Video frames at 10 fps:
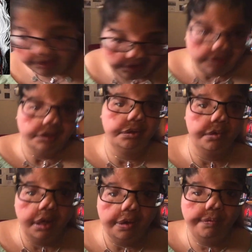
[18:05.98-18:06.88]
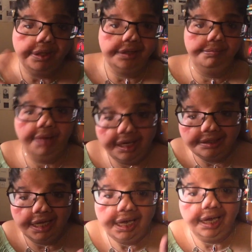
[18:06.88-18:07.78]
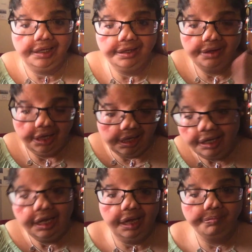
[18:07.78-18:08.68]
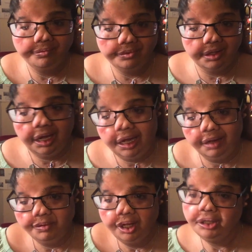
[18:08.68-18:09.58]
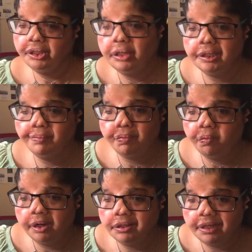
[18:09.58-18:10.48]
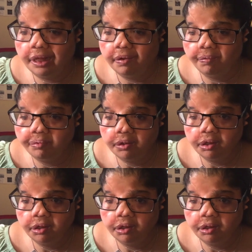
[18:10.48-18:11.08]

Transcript: hate you, oh wait, my bad, I have to have duty before self.